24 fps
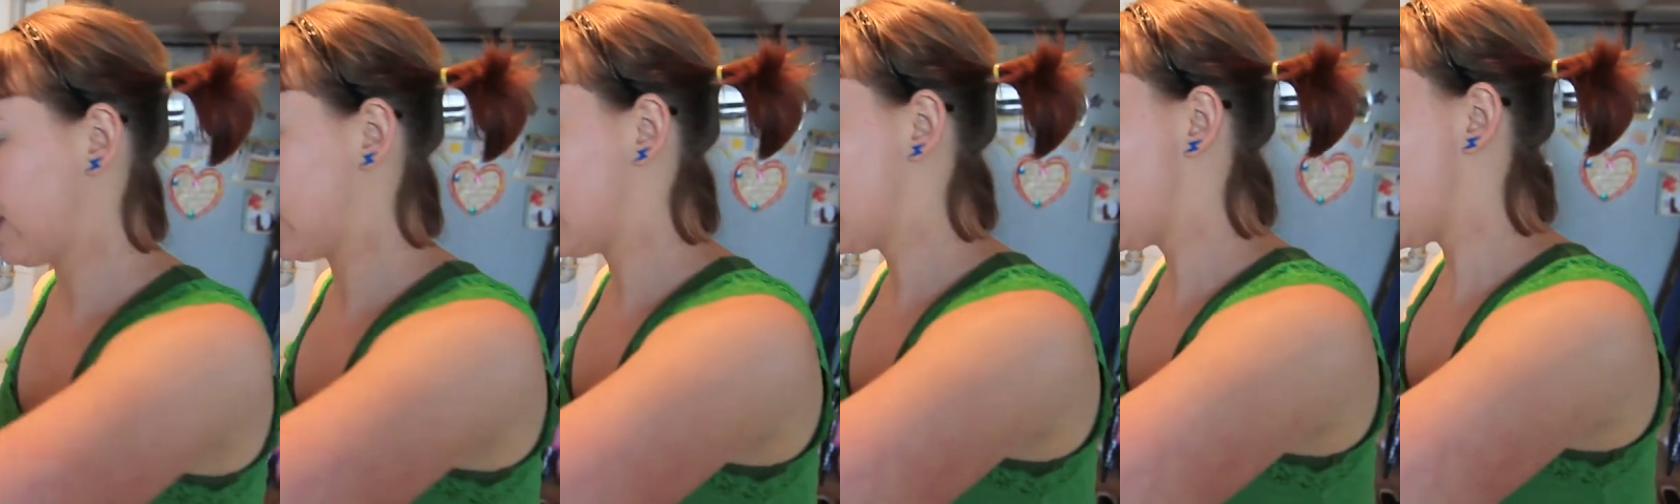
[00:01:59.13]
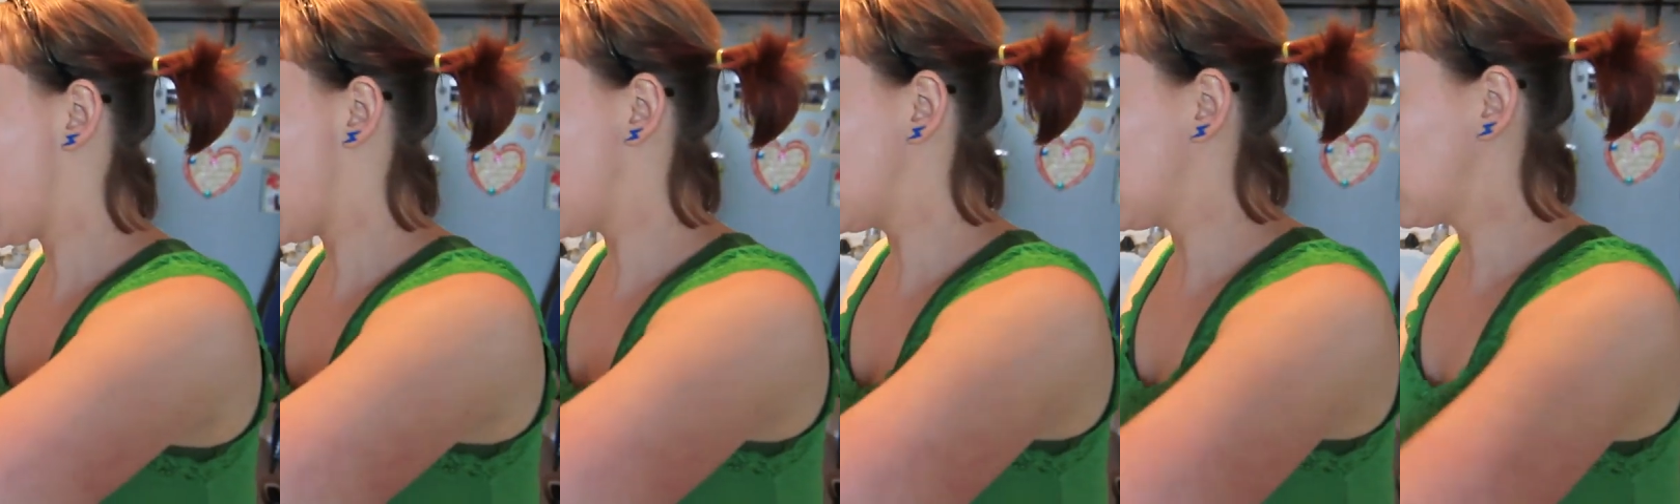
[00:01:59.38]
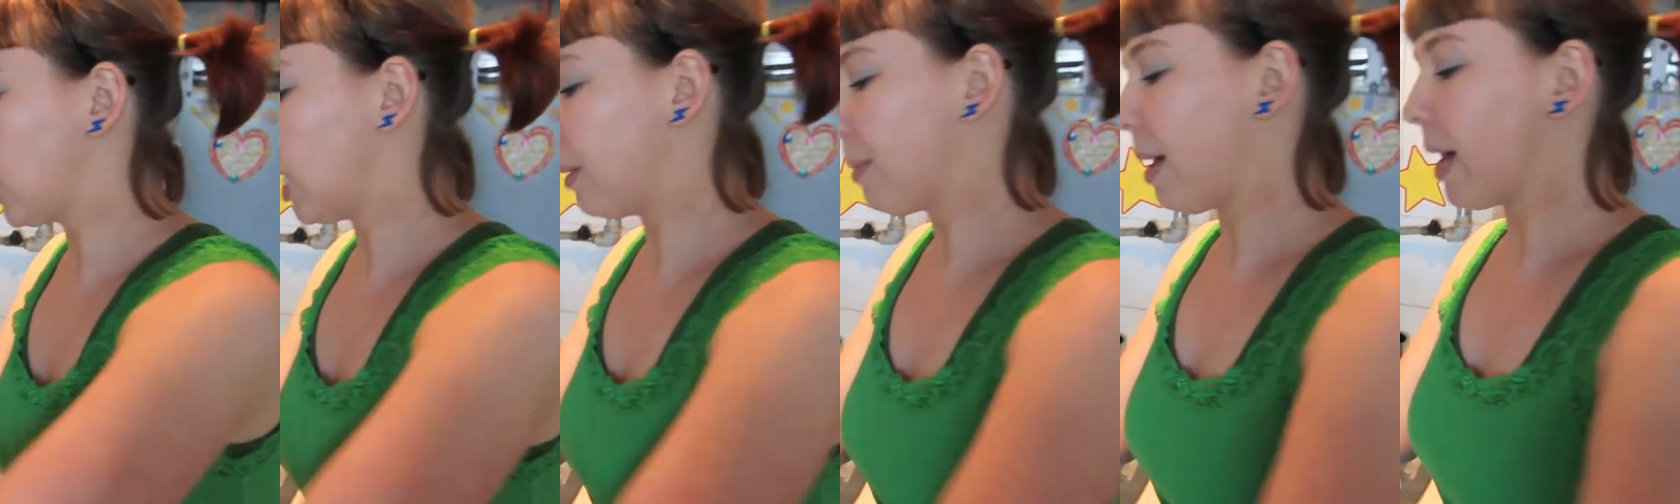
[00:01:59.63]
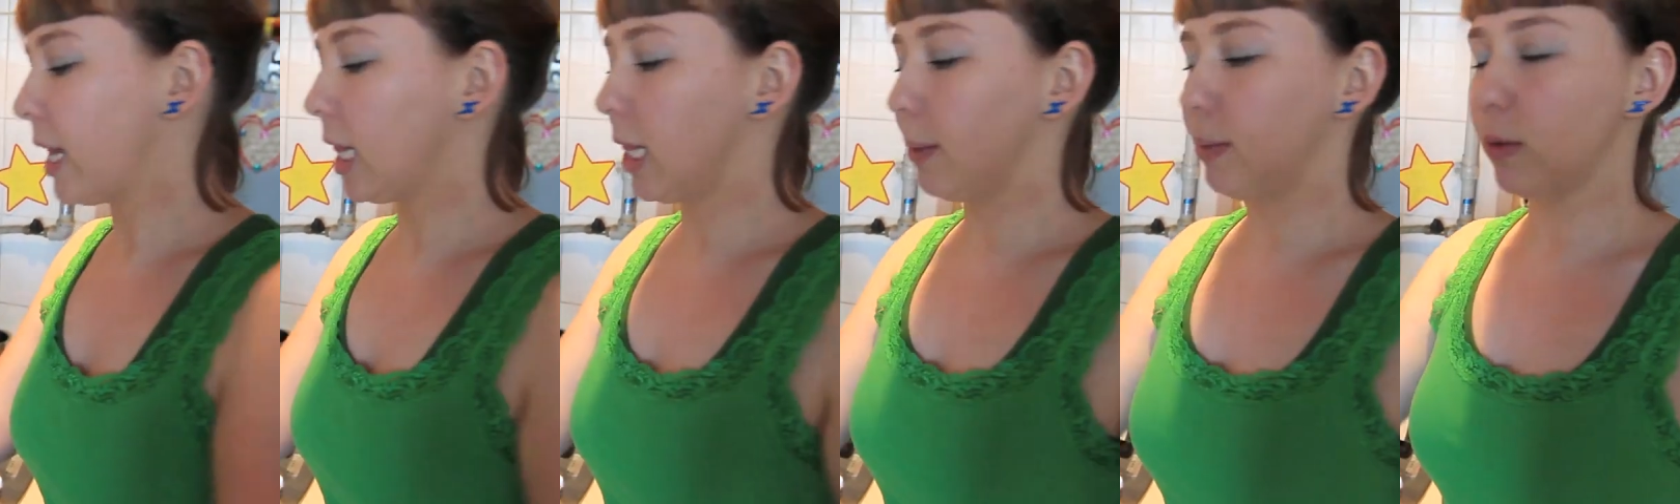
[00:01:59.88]
And look at
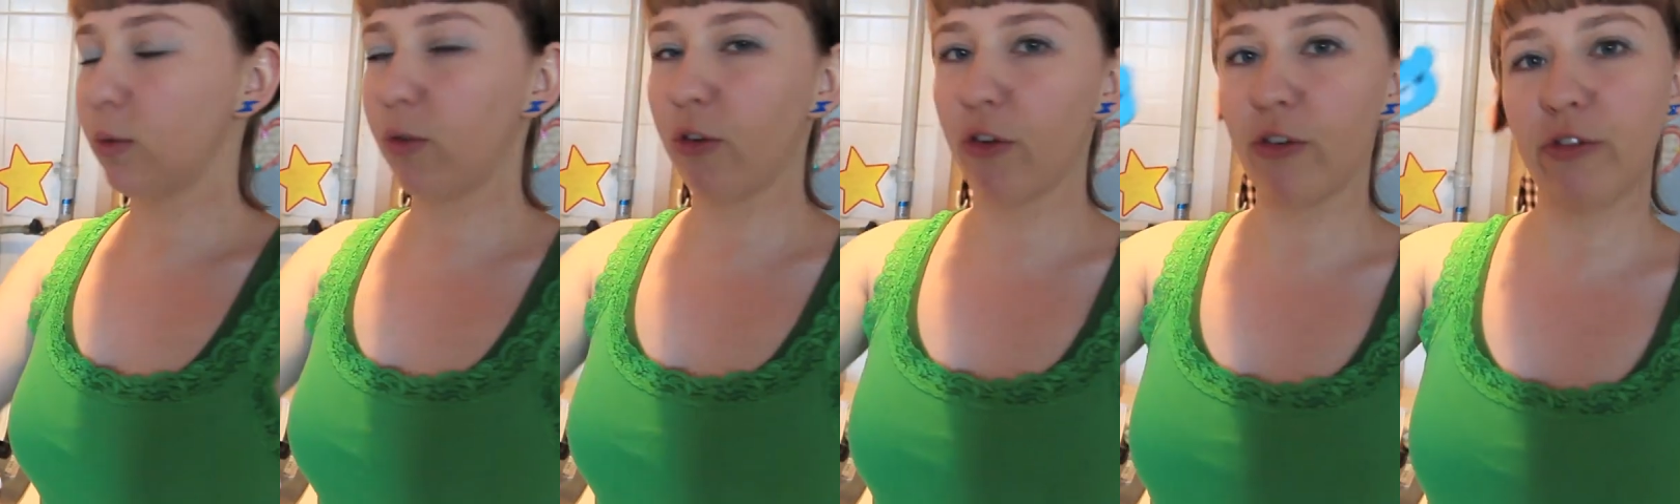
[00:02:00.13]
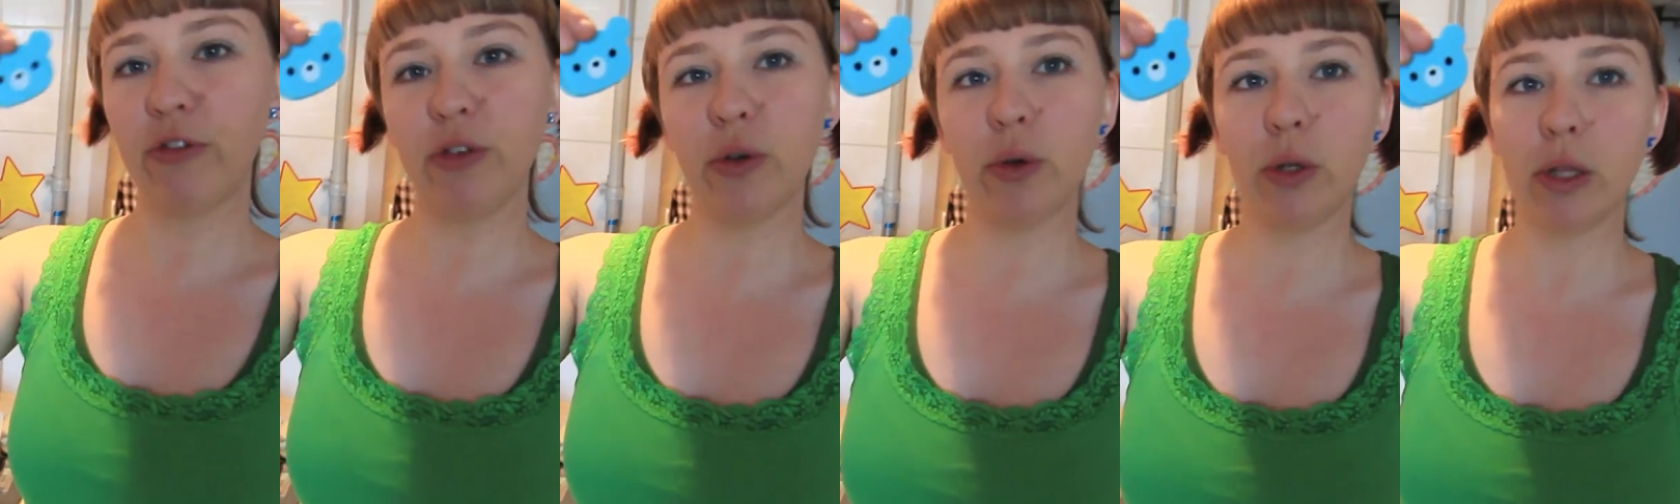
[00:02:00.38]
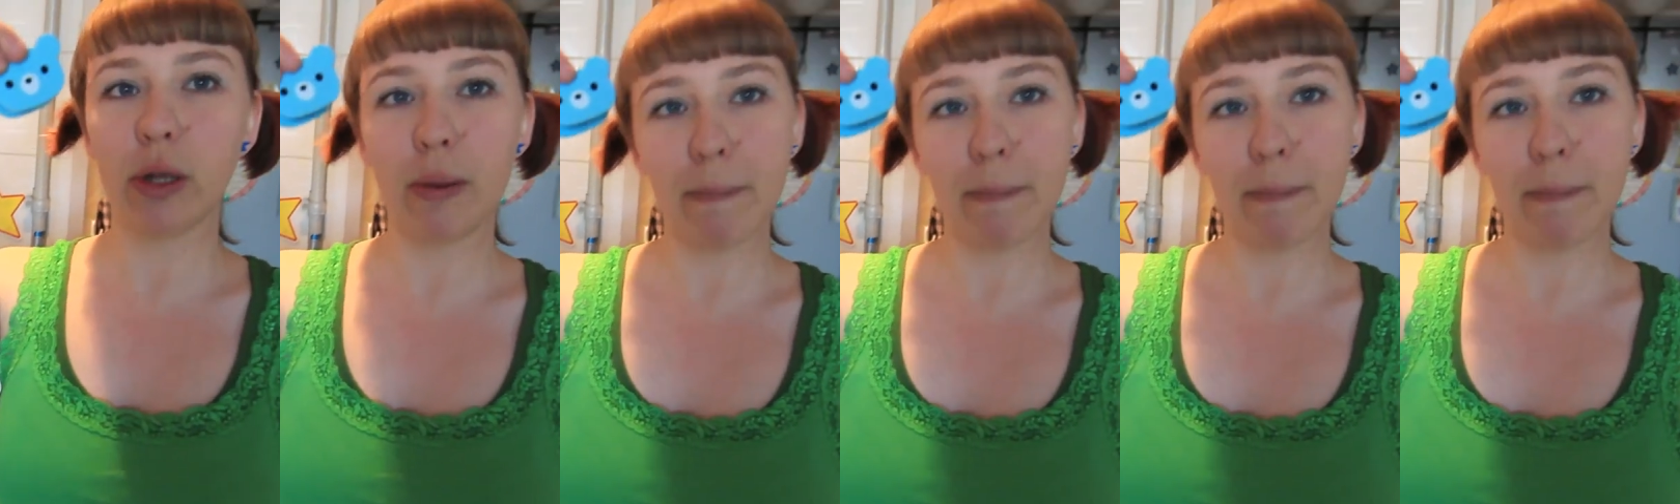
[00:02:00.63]
my clips for food.